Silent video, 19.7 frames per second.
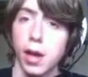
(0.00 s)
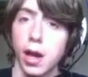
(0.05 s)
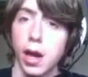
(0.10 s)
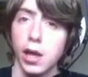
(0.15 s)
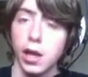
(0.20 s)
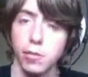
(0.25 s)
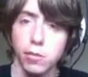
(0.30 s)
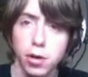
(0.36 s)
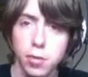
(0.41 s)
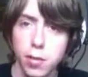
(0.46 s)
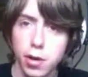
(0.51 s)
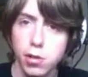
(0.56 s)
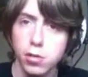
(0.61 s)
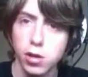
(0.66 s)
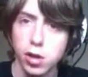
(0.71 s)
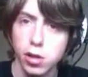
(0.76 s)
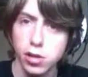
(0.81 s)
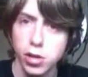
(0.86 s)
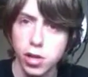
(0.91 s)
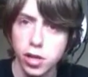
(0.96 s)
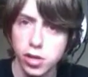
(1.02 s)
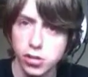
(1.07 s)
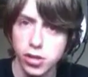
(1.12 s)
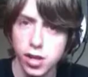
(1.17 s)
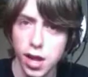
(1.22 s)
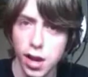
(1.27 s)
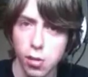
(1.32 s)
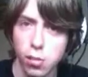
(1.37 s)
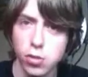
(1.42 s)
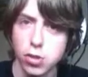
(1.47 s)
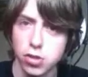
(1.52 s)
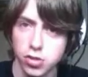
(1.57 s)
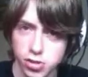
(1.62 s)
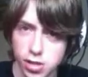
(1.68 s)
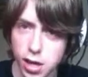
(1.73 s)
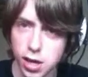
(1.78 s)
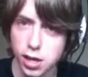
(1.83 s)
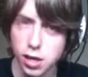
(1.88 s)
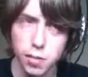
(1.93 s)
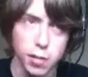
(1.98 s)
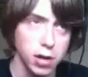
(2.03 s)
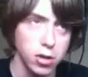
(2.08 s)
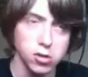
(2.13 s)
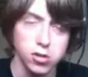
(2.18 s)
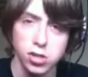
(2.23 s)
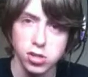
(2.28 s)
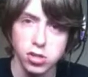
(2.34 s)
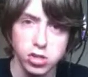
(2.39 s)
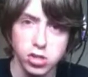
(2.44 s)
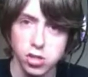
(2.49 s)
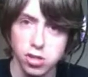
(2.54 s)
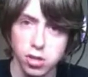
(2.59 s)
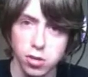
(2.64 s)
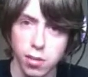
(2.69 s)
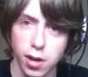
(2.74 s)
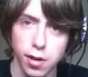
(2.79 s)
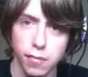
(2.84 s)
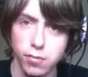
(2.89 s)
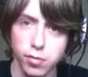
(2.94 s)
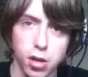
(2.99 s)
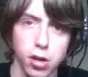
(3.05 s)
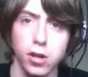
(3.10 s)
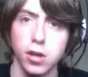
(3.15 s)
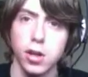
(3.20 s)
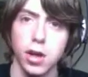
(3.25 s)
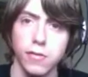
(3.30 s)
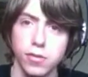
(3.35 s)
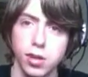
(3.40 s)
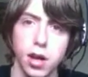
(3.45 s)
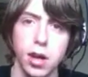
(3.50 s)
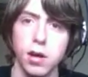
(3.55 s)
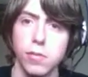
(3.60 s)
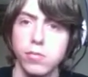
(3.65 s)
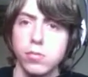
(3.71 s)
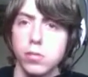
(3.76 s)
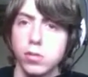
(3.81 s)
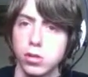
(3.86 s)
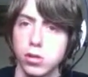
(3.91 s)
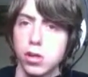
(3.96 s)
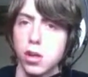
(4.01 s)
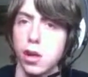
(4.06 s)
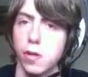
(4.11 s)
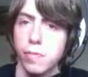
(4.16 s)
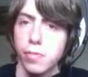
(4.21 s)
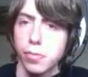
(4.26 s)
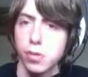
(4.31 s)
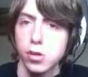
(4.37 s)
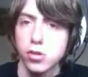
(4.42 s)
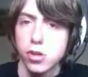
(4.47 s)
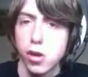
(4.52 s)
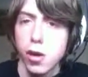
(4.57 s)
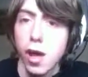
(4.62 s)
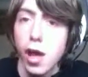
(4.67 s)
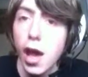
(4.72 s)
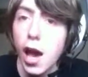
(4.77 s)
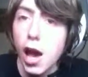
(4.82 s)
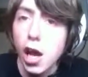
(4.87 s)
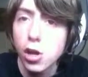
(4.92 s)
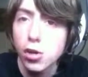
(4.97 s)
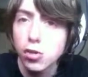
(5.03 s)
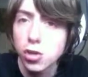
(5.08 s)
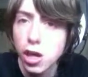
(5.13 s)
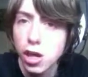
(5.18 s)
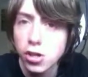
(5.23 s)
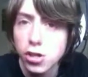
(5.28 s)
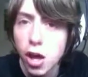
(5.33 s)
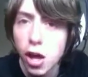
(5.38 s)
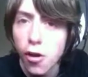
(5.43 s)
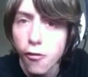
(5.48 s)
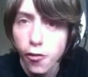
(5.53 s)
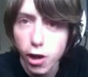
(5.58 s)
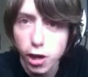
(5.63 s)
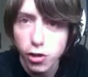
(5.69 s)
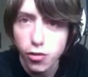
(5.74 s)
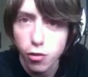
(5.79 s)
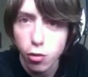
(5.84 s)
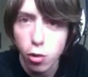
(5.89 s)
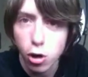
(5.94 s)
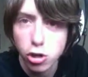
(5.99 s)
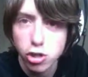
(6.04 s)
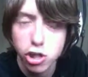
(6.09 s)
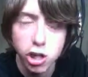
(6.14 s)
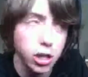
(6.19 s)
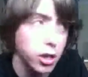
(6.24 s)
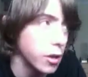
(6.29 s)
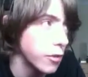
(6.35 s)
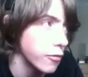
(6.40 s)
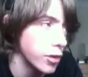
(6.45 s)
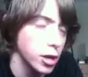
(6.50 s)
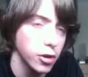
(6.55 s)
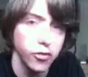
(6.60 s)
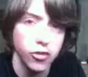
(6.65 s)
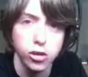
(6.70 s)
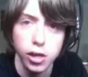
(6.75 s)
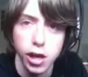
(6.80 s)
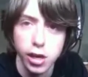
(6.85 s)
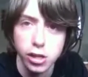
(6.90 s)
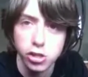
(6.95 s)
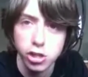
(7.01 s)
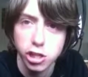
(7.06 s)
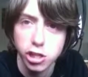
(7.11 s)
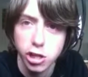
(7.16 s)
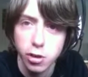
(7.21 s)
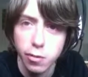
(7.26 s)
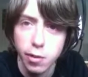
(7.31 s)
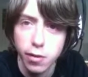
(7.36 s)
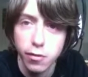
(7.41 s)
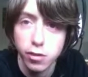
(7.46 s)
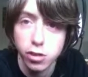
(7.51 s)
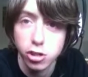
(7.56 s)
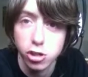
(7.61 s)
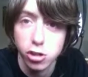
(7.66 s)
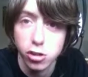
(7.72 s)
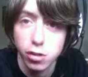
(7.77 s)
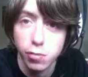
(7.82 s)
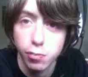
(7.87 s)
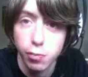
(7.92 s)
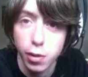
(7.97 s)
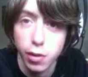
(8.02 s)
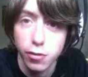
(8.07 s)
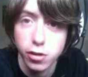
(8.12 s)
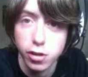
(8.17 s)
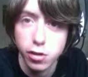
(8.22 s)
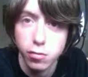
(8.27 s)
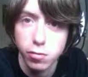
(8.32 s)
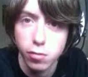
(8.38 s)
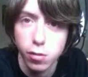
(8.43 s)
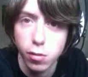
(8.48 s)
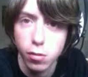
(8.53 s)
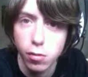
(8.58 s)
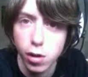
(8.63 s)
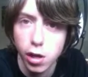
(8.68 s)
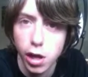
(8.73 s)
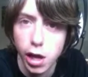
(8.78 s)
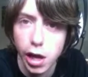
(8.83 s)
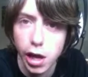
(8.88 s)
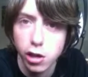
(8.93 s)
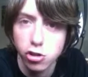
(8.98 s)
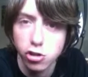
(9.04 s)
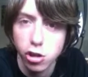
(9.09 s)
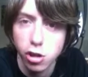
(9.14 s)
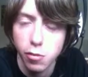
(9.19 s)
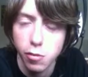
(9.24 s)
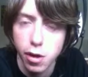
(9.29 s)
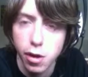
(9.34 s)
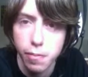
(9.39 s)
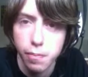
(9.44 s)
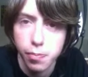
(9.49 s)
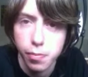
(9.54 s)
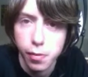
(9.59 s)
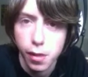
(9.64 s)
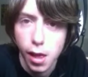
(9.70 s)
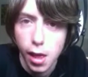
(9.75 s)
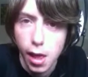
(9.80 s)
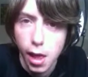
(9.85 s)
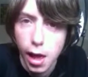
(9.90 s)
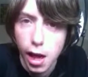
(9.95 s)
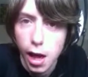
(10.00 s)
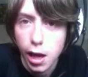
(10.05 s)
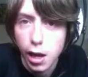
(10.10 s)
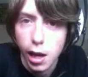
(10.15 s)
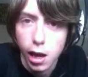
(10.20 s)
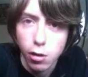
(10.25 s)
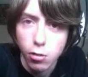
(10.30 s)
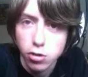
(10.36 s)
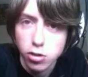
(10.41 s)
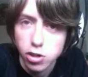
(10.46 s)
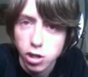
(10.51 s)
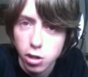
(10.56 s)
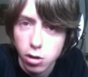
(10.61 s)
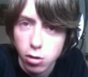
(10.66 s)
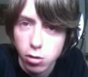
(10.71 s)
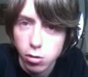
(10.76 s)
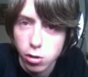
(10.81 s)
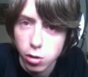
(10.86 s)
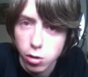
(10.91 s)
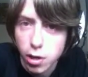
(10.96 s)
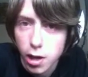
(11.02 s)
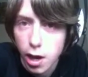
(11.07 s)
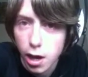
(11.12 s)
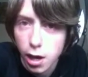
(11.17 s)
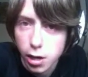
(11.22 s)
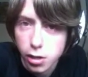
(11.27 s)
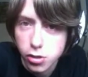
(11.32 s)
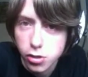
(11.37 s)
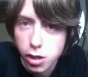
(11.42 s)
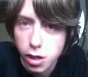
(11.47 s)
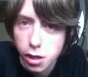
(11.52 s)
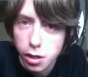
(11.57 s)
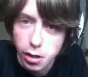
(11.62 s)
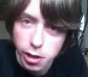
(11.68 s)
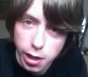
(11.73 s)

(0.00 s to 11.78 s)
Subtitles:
And I'm going to be uploading this now on the Saturday, because it's just going to, I'm not going to have time today. But anyways, guys, thanks for watching. Thanks for SGT Beaverton joining me. And I will see all you guys in